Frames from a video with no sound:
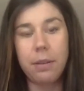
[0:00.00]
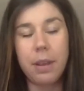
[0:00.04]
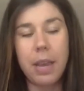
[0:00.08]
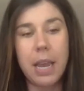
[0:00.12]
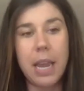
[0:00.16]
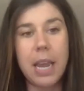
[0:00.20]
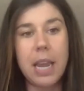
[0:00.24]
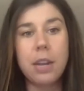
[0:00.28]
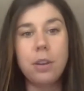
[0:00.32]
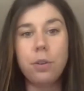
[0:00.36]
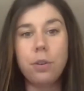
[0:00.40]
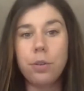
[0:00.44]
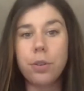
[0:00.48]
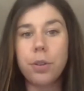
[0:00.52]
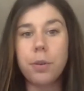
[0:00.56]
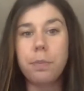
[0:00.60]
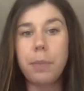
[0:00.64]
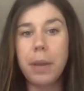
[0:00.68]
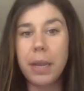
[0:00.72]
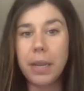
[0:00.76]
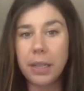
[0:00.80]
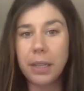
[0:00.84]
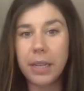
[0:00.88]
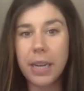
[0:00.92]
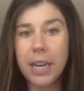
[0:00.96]
and northern
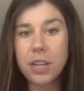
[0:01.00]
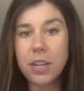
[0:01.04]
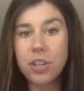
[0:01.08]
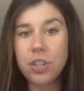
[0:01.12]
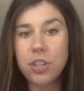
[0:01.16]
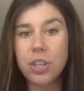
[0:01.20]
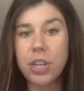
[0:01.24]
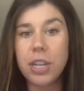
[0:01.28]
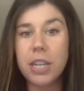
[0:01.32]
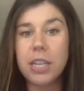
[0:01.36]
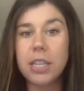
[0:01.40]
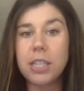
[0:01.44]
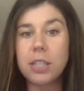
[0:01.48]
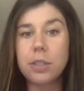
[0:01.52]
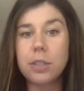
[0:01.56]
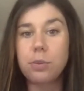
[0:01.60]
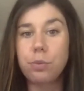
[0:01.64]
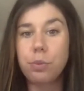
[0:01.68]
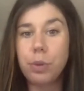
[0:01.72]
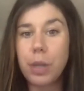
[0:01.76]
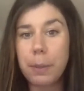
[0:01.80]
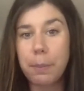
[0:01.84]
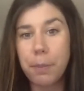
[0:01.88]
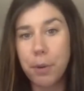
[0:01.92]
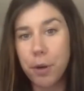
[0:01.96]
Bangladesh is
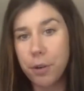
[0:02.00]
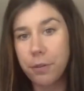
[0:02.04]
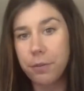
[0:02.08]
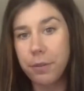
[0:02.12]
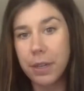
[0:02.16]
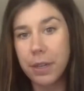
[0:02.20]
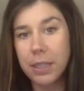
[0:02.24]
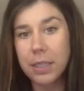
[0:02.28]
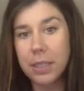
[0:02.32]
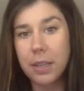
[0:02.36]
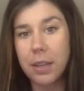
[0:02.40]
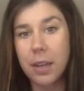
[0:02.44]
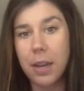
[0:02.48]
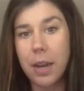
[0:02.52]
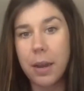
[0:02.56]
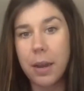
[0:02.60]
really perfect